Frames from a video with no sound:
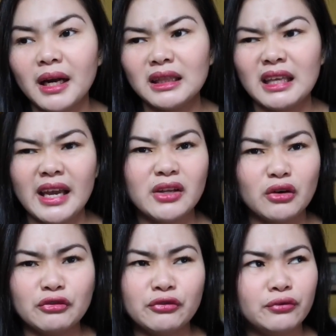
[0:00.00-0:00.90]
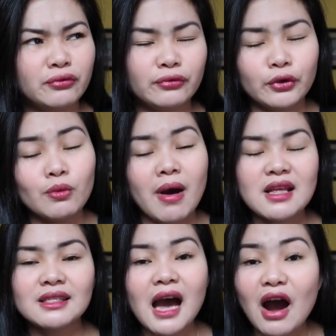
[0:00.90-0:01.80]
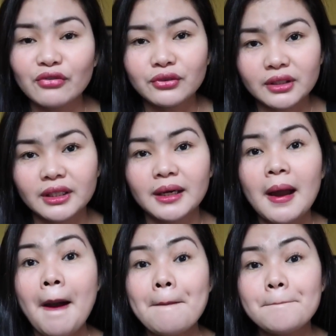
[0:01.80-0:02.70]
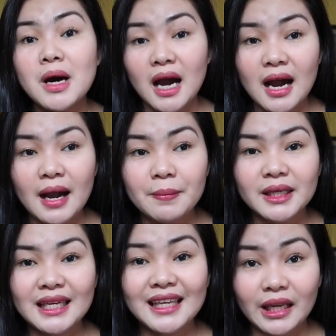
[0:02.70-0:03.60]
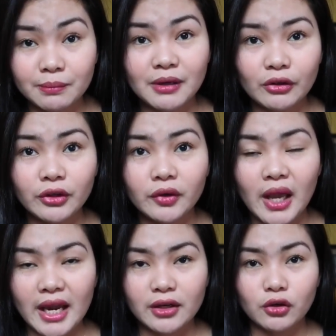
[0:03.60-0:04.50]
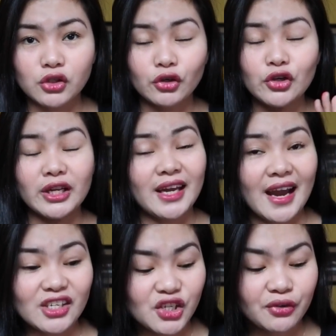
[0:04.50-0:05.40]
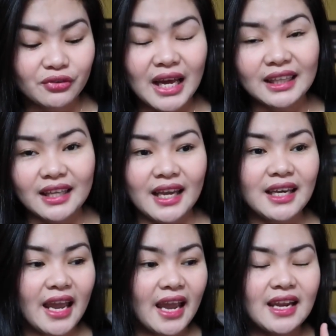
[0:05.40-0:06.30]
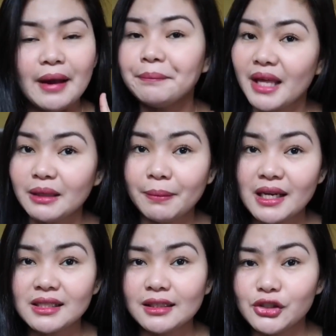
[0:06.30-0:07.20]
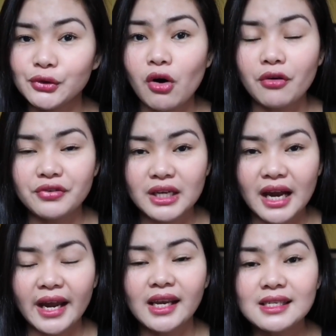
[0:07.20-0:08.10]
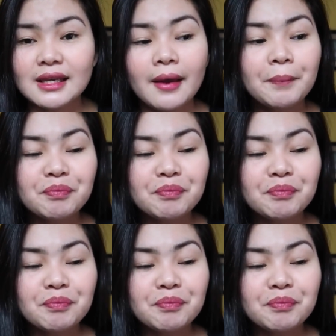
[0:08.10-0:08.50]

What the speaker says: at the end of few months after, baka maging light brown na yung hair ko. So yun na i-achieve natin. And update pala sa LISHOU Coffee, guys.